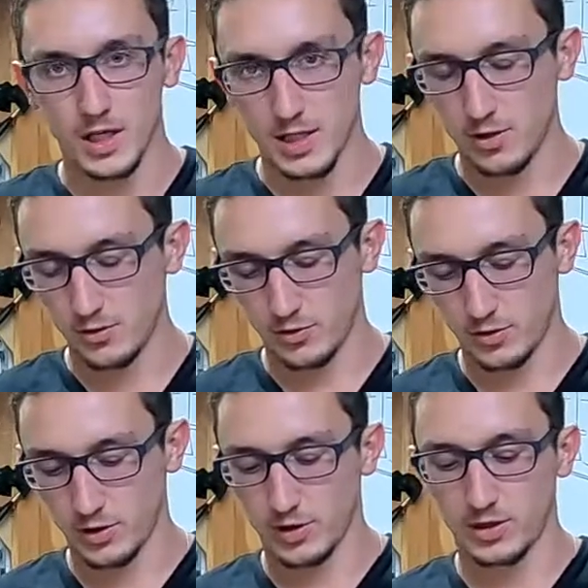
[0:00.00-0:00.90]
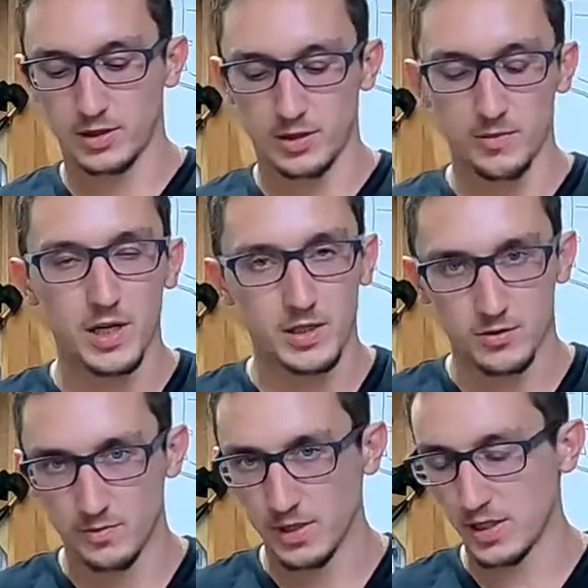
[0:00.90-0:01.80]
I used, the
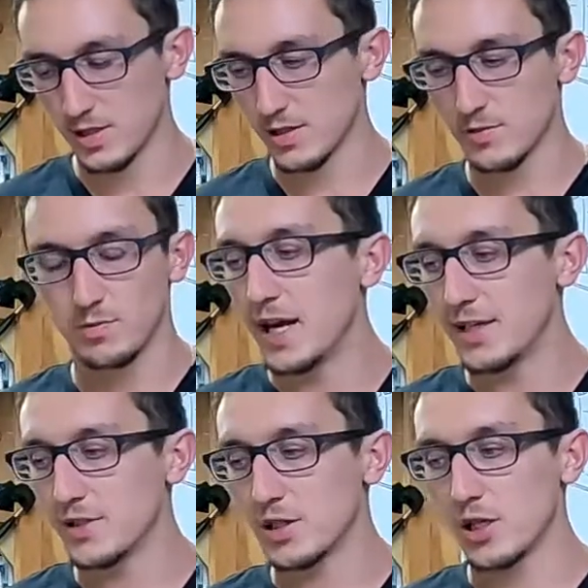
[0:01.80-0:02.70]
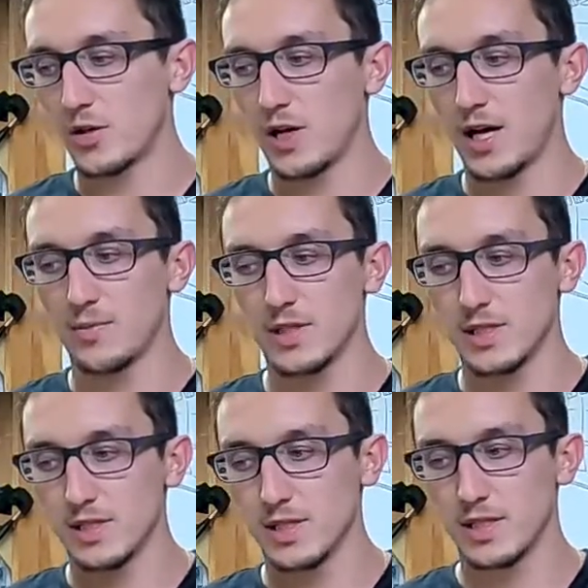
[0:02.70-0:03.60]
measurements, and so I've been
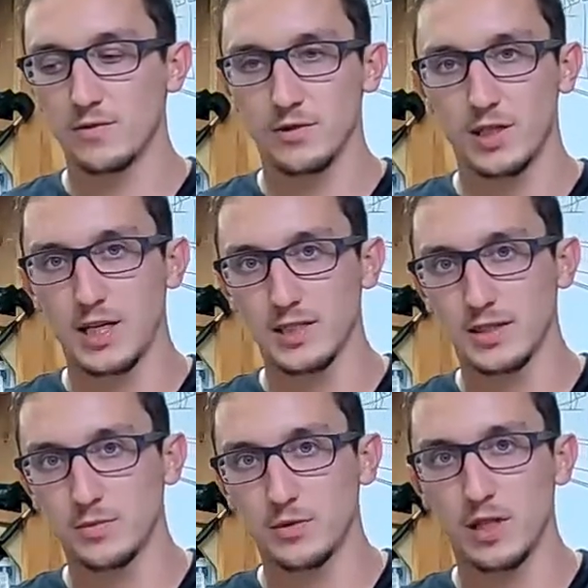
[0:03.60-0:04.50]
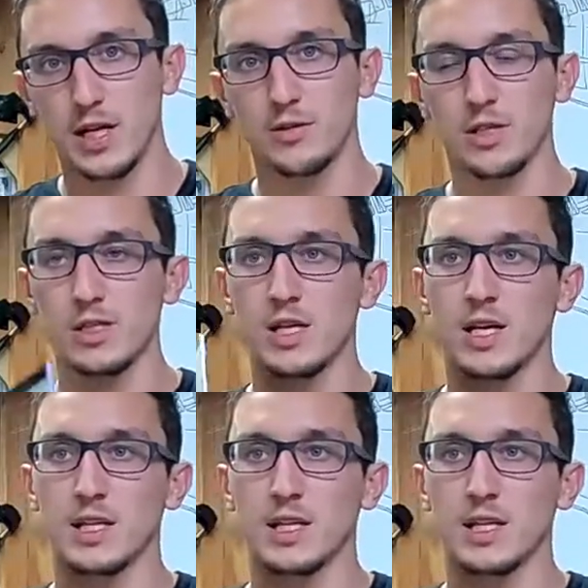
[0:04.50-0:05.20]
sitting for the last couple hours